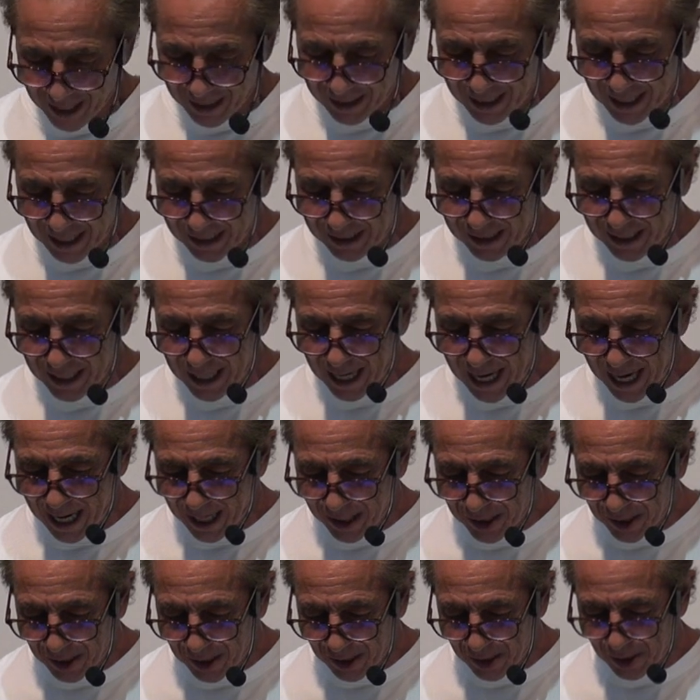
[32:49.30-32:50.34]
that the
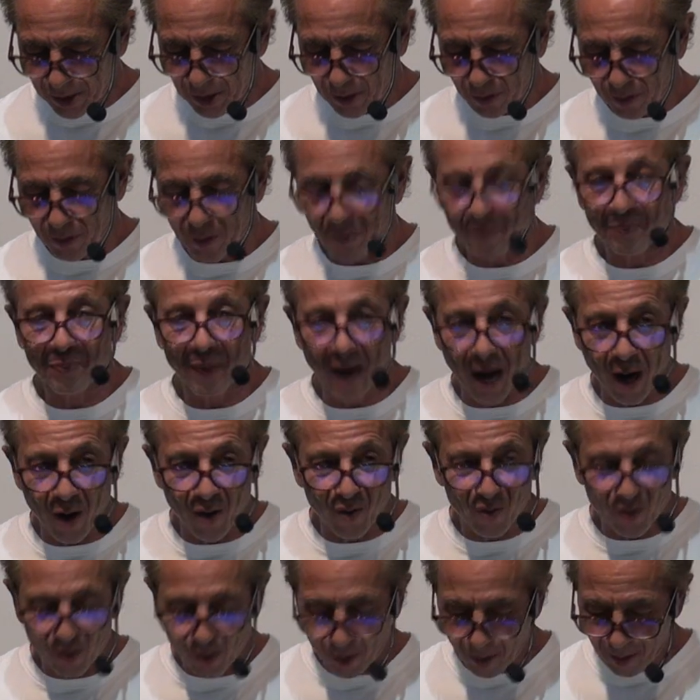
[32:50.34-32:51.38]
excellence of the
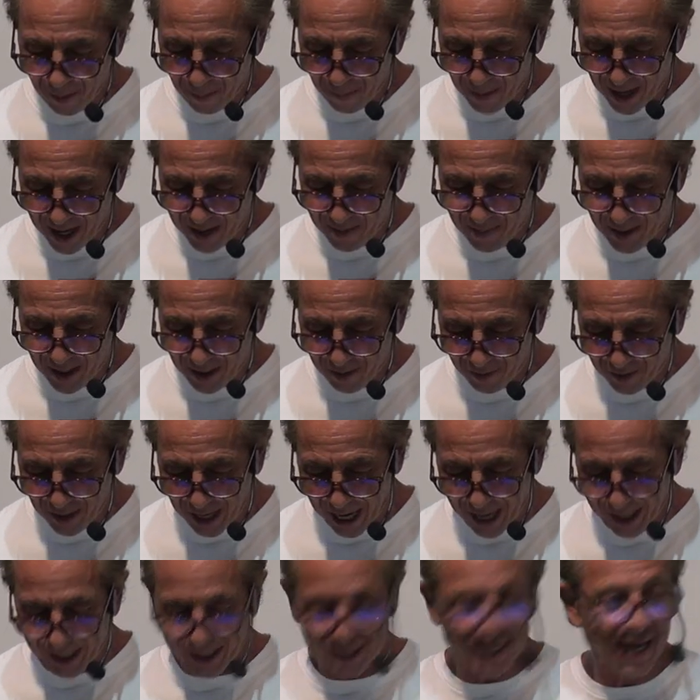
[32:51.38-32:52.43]
power may be of
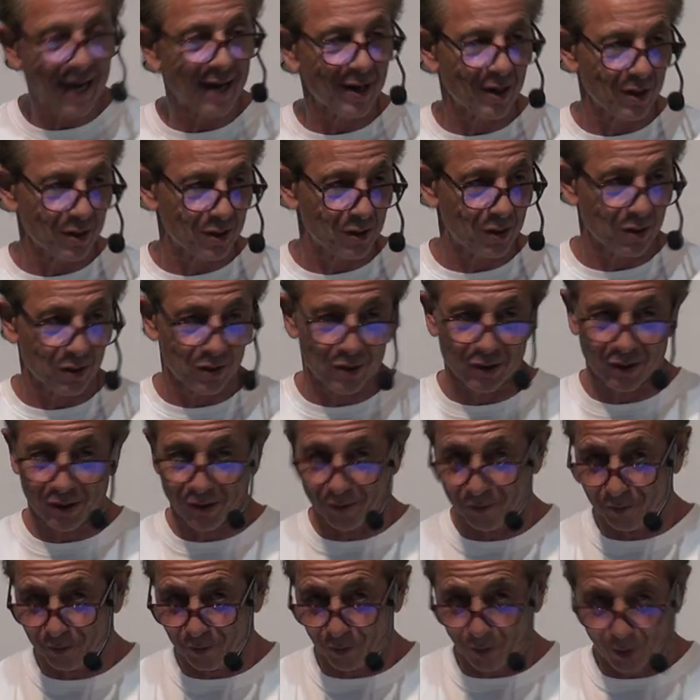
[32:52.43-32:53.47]
God and not us. Does it
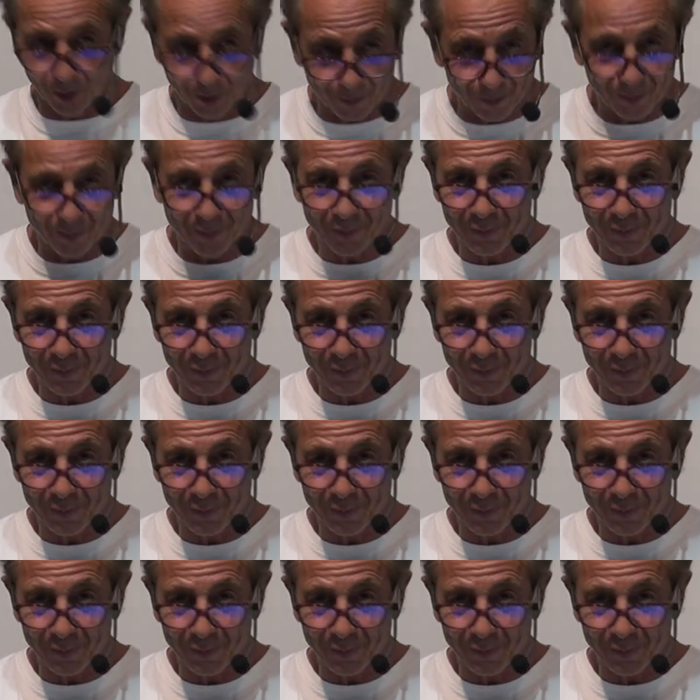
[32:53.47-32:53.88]
confirm